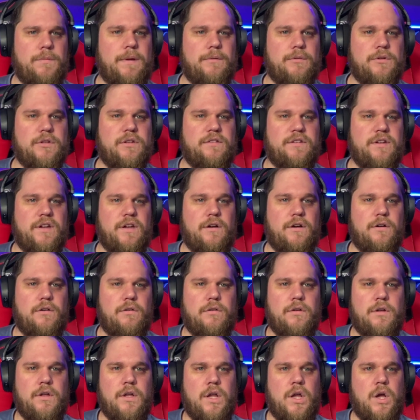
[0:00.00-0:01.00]
able to tell
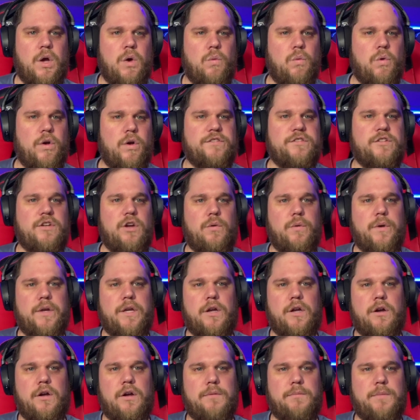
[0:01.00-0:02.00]
what's going
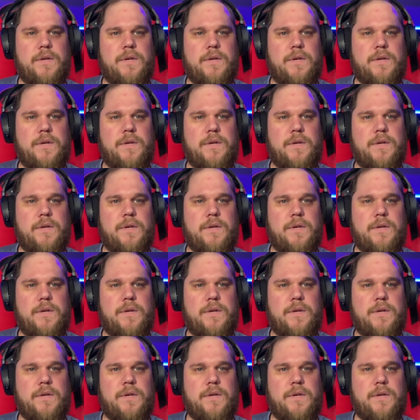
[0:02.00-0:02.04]
on.